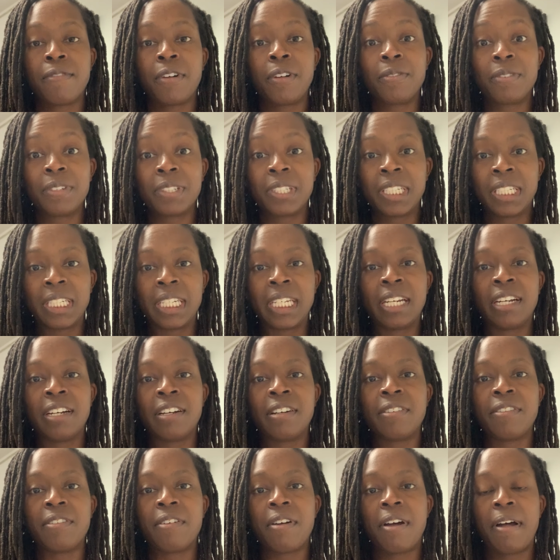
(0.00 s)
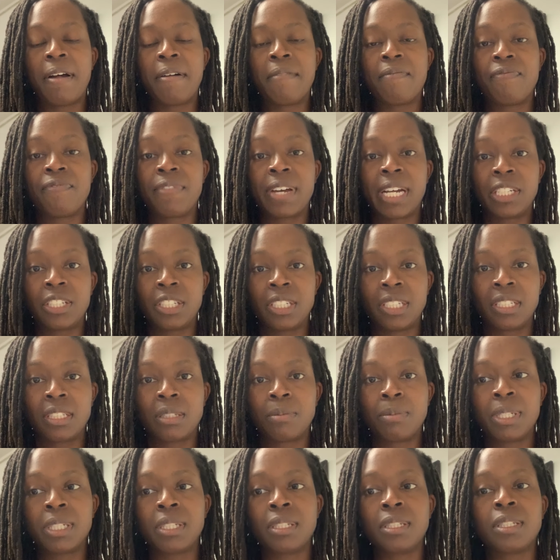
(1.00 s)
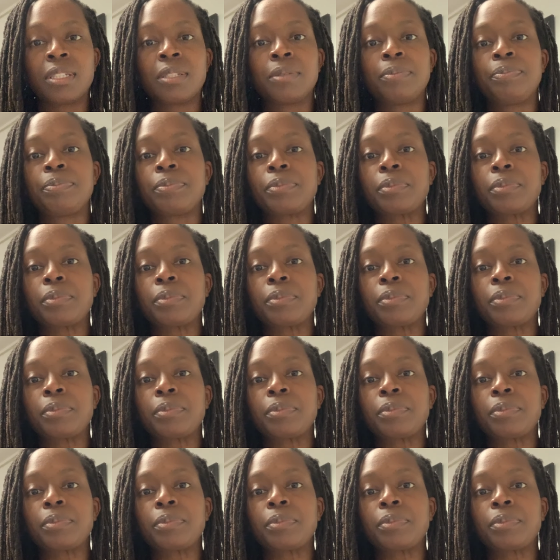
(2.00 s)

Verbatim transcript: vulvodynia, um, vaginismus,